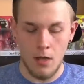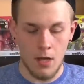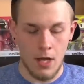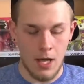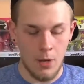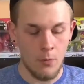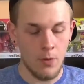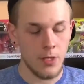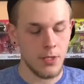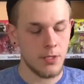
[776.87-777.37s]

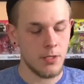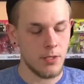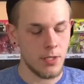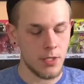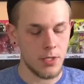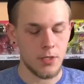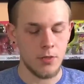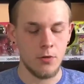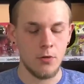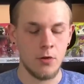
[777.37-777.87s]
I went to the
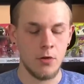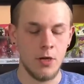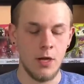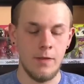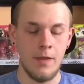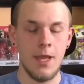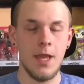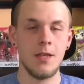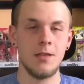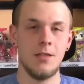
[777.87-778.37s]
store
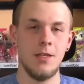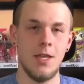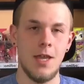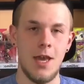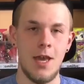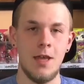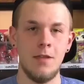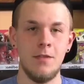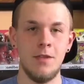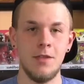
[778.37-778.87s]
and they actually
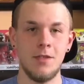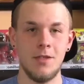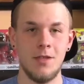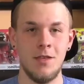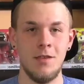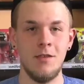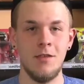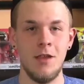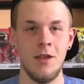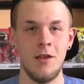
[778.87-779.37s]
had this
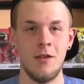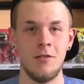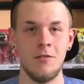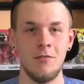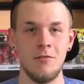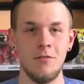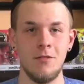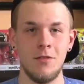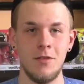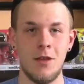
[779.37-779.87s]
in
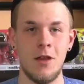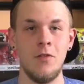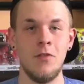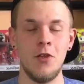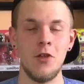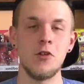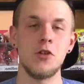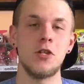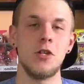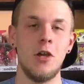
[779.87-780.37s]
there on
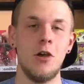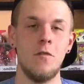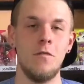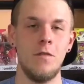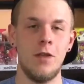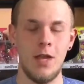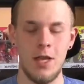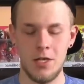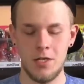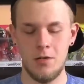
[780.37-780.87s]
their shelf,
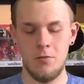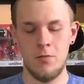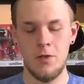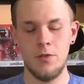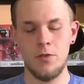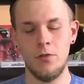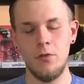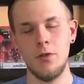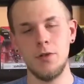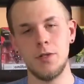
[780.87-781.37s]
and I actually
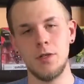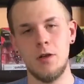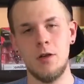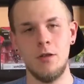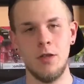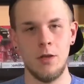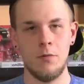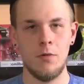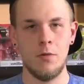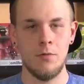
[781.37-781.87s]
went through and saw
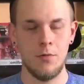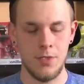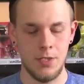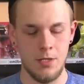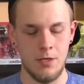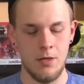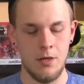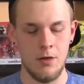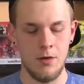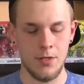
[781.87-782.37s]
like what was
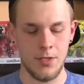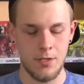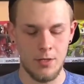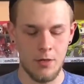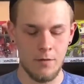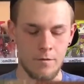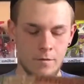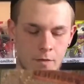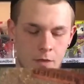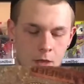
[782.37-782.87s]
in there and
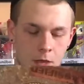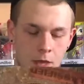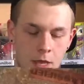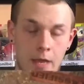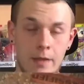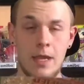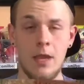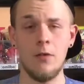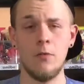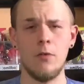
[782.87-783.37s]
stuff.
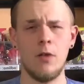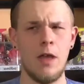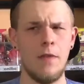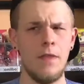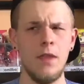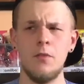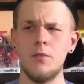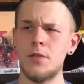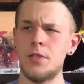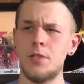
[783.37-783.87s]
And I
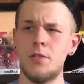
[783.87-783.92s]
think it was